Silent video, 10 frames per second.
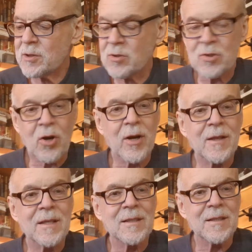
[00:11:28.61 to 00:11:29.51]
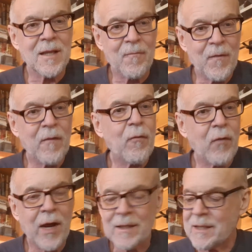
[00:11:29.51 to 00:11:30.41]
start at the 5th
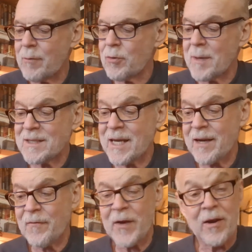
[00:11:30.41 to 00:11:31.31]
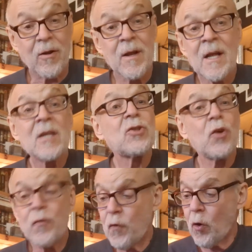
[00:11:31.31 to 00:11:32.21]
fret, say, with my second finger.
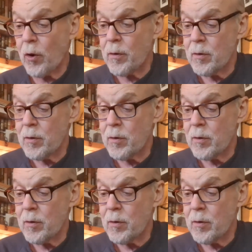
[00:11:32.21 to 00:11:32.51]
2-4.